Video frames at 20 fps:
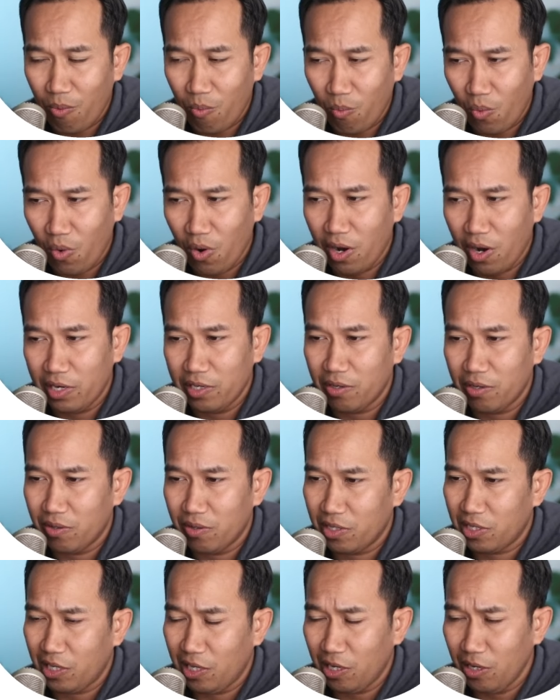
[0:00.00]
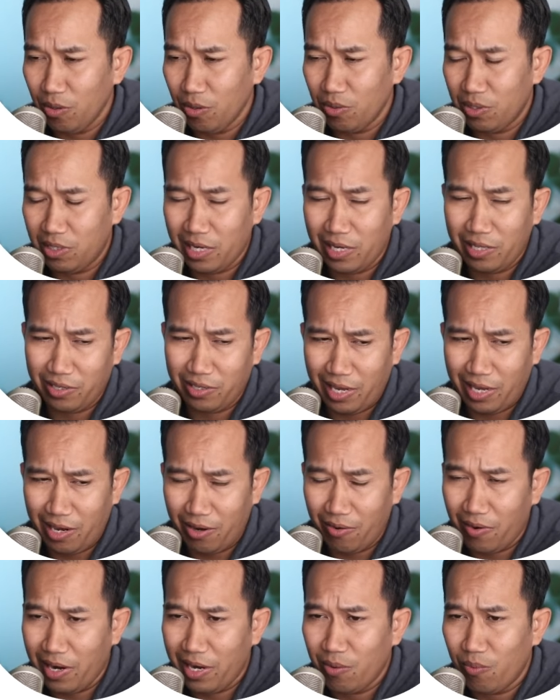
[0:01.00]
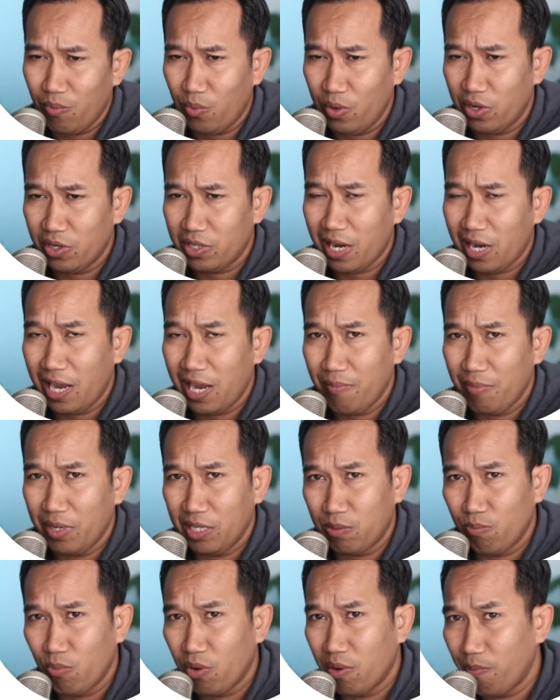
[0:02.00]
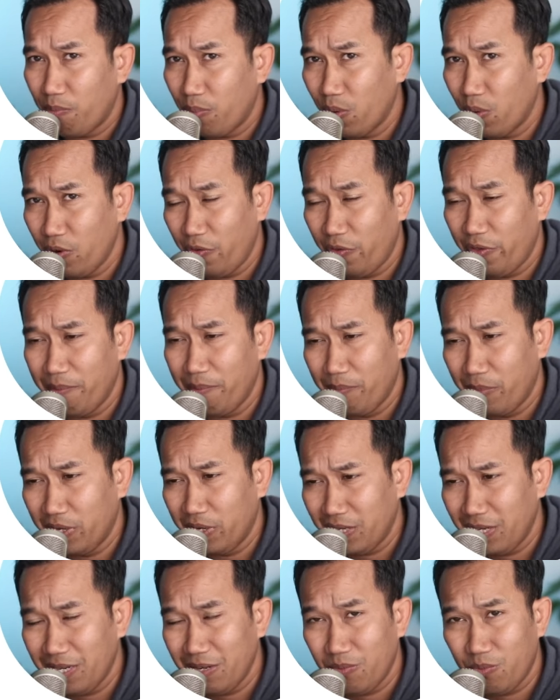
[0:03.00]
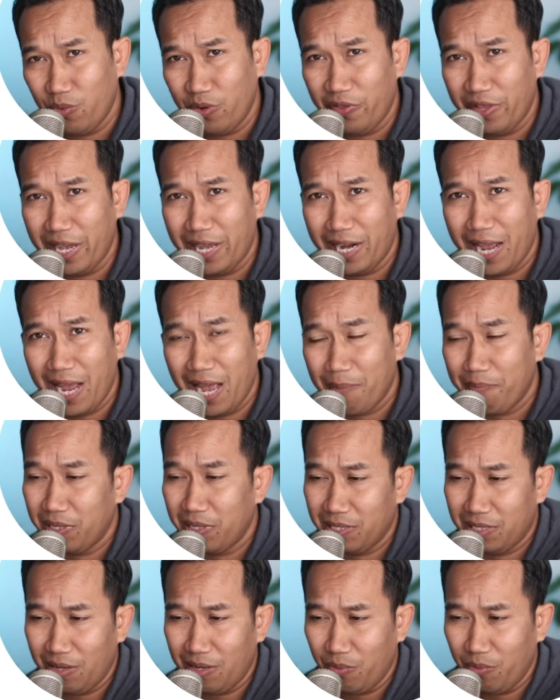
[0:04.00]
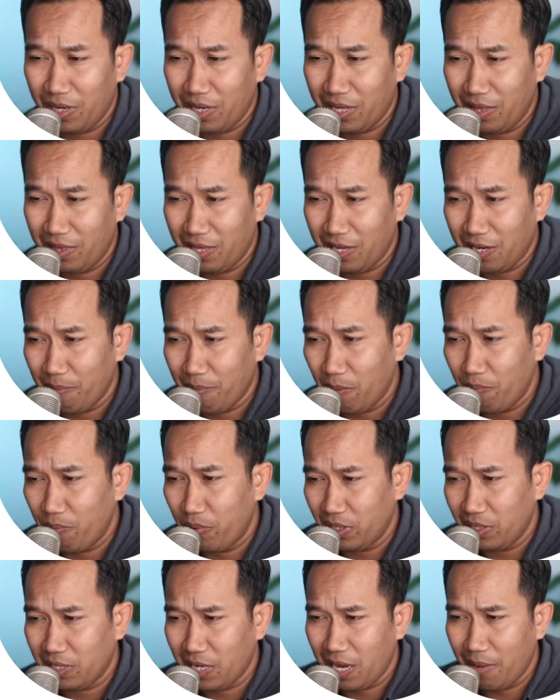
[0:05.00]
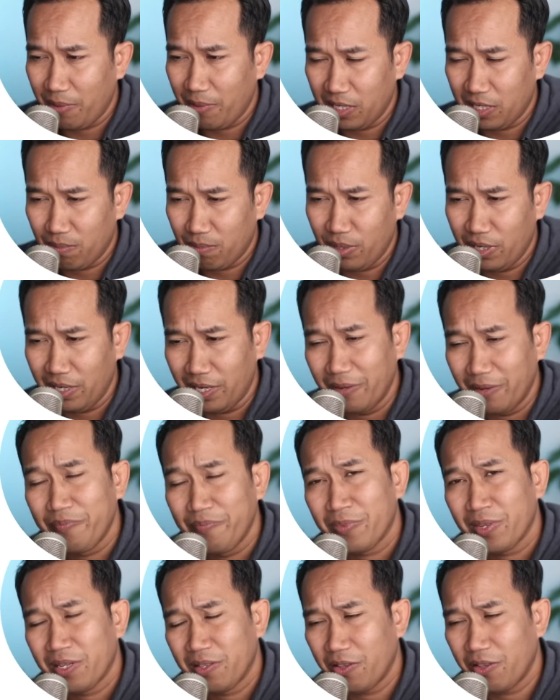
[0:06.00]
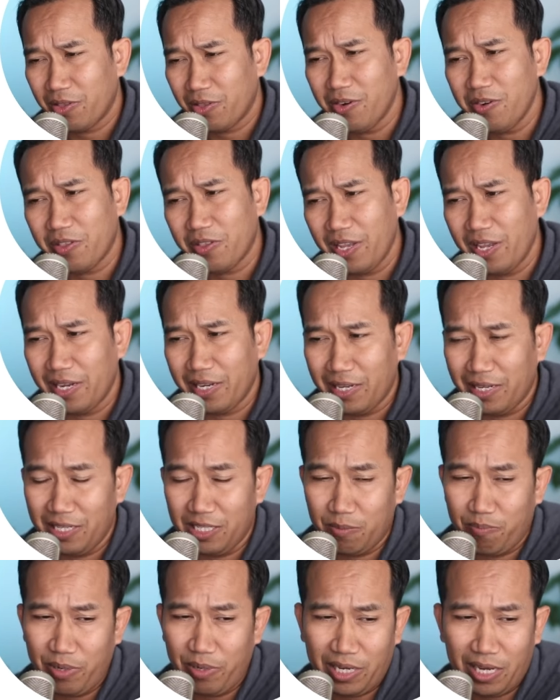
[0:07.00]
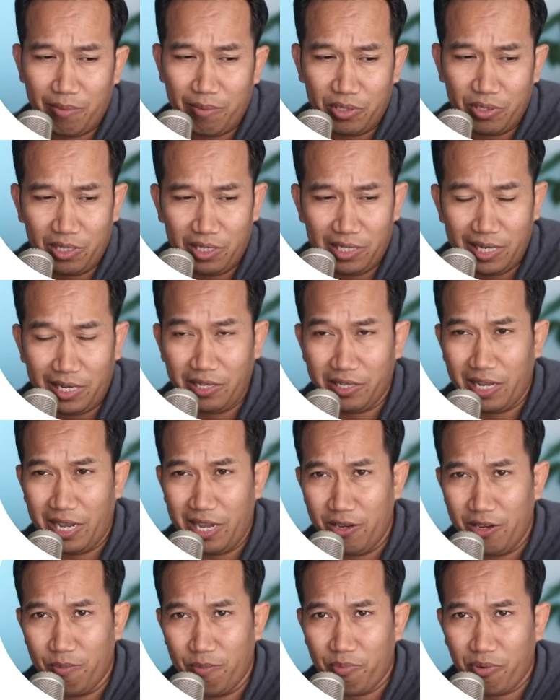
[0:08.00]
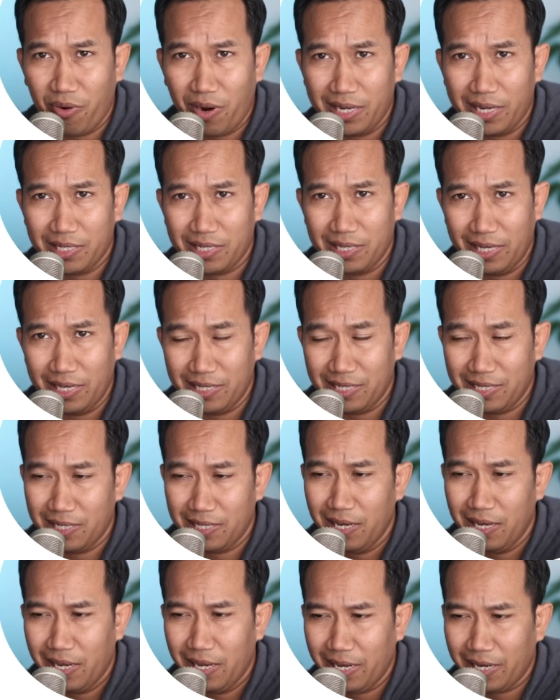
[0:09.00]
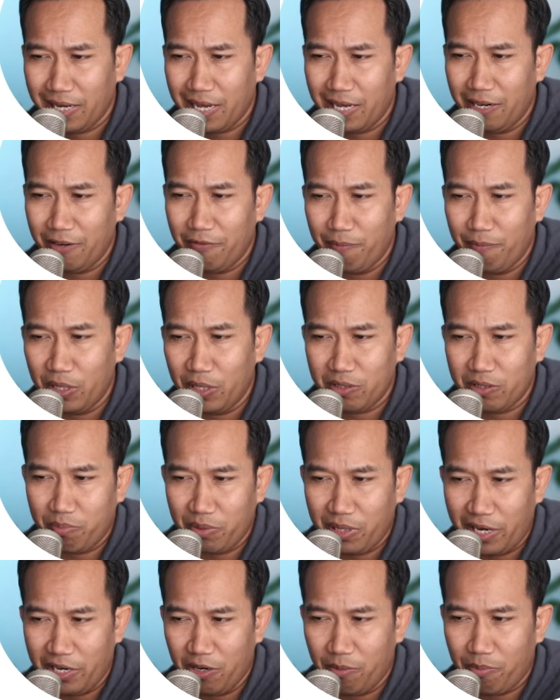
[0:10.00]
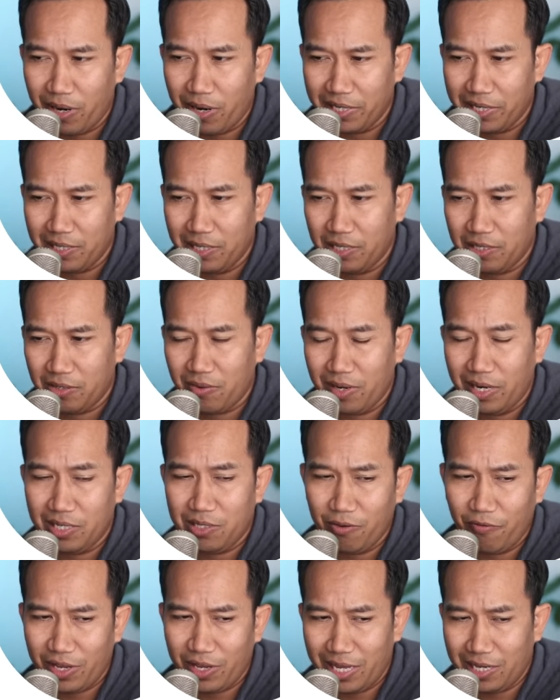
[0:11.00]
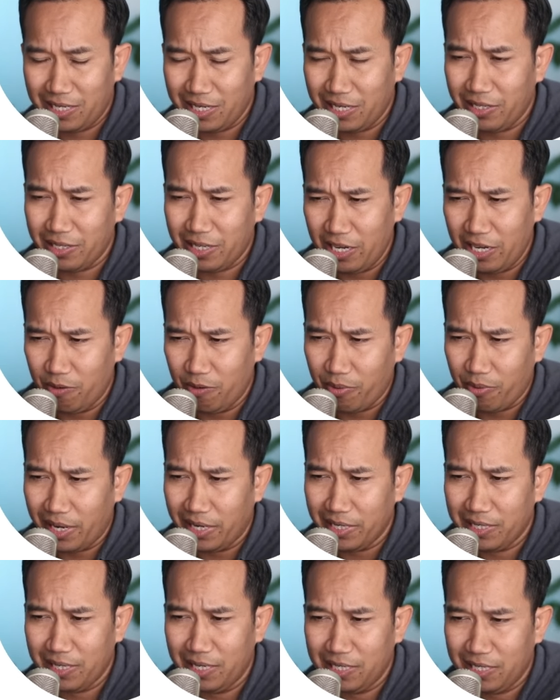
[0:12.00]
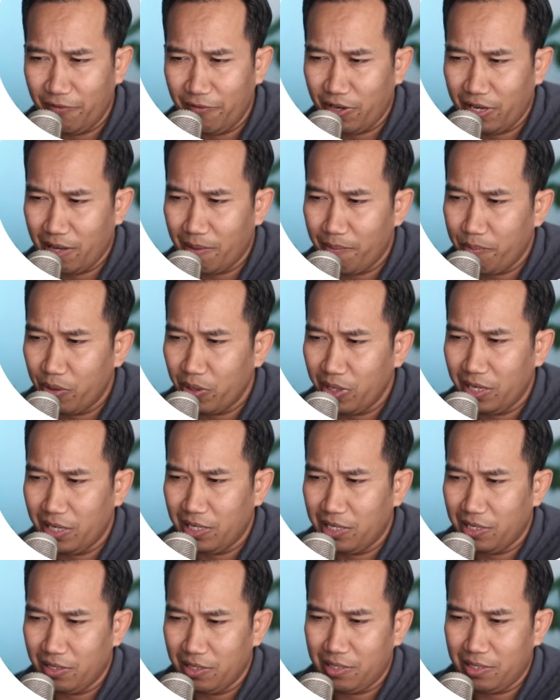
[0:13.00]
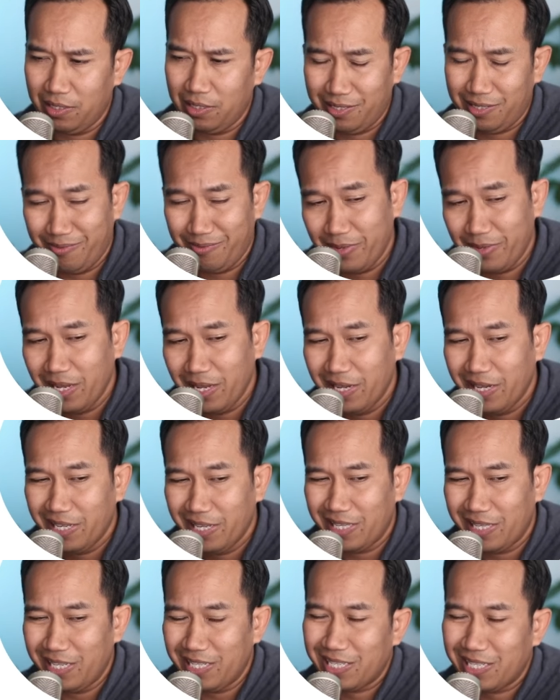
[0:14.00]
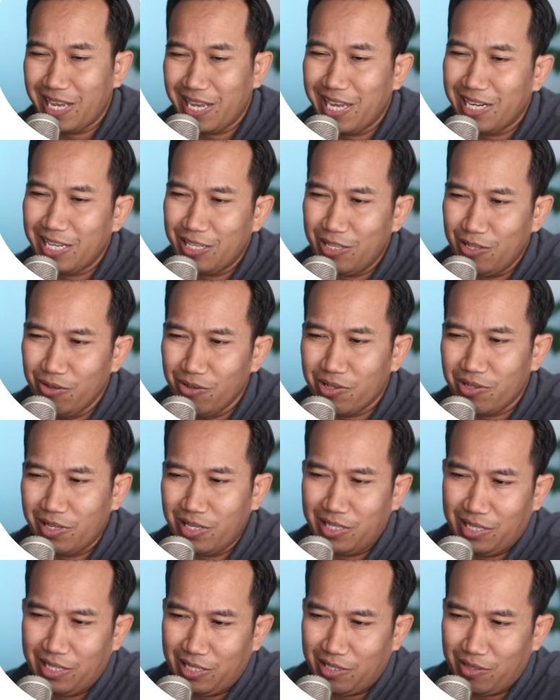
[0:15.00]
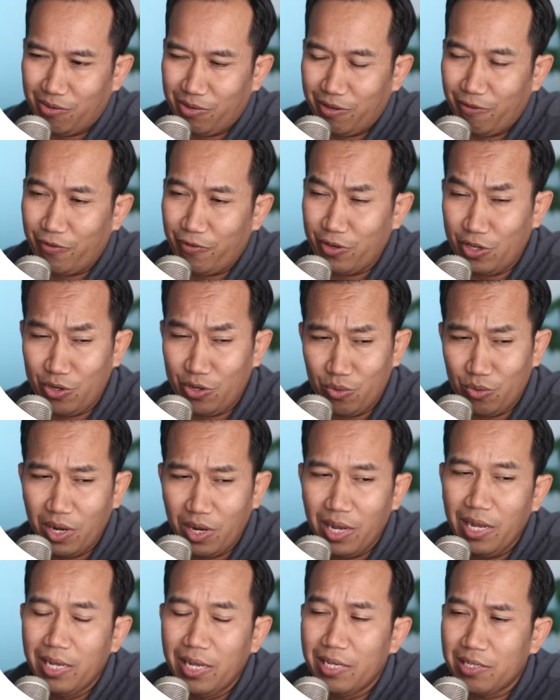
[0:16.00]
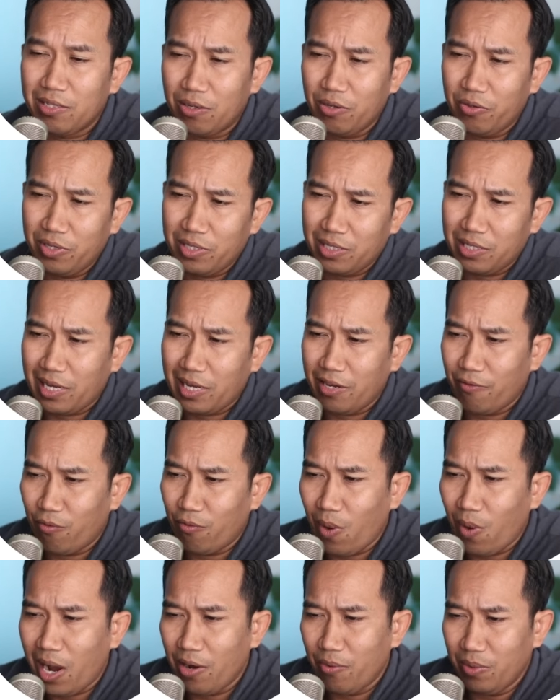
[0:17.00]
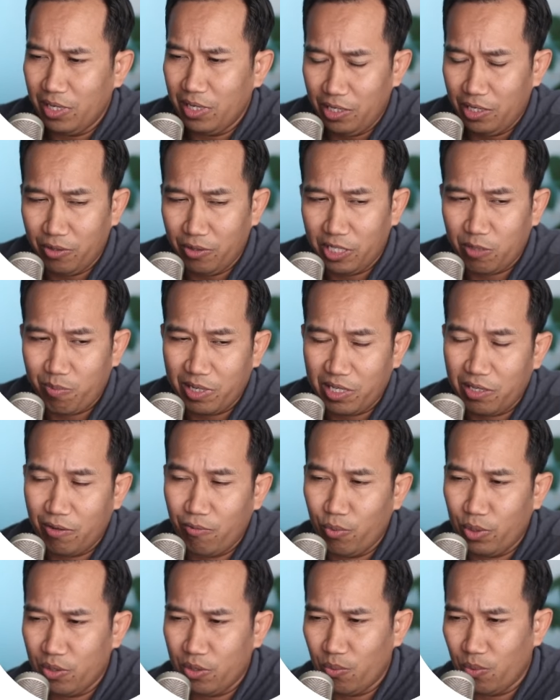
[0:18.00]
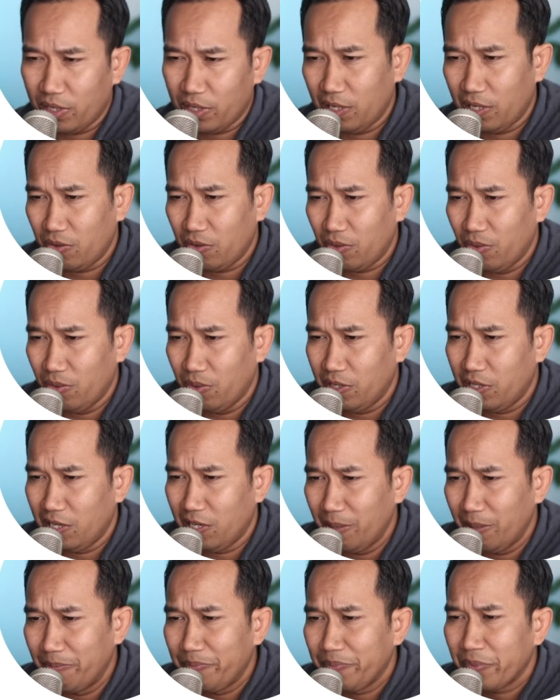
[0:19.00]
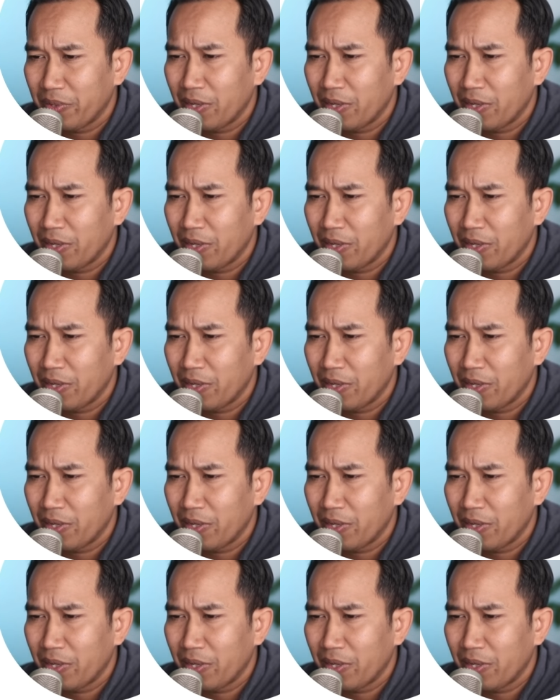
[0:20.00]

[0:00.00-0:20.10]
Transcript: One, or two, delegate, right? Where time is more important than money. When that happens, then we can think about putting time against money. The third thing is being able to delegate your process and kind of multiply your process, right? So if you can't delegate your process, if you can't put it into a system, then it's kind of useless and it's only for you. So this is kind of why we do it, especially when you're working a team.